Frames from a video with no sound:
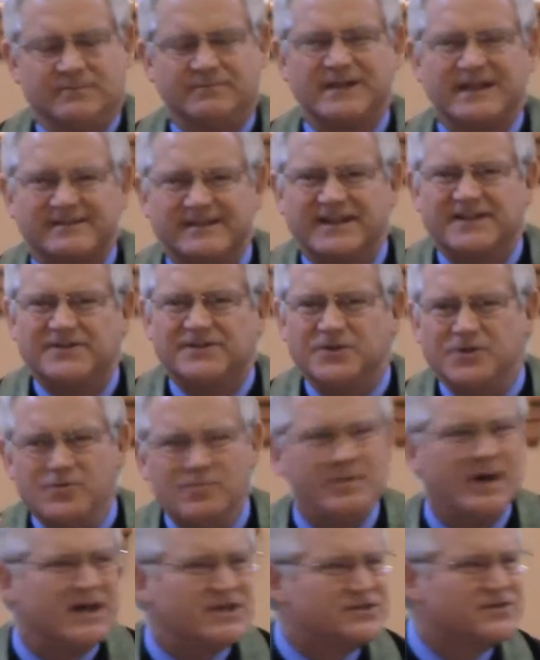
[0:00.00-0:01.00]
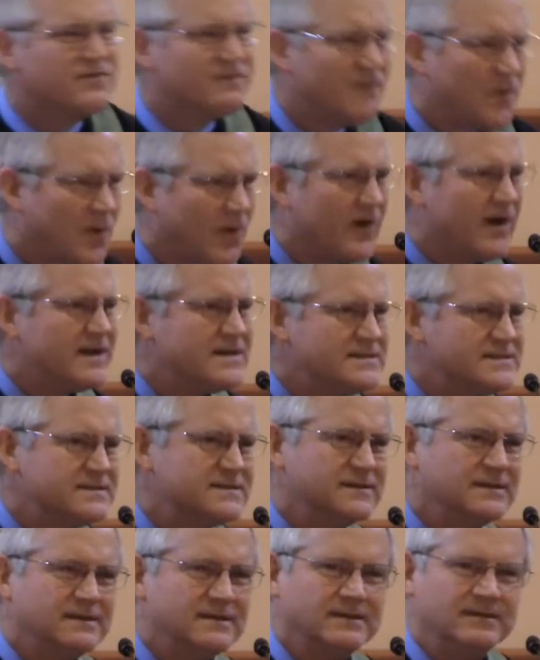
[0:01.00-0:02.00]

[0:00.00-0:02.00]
Does it do much for us?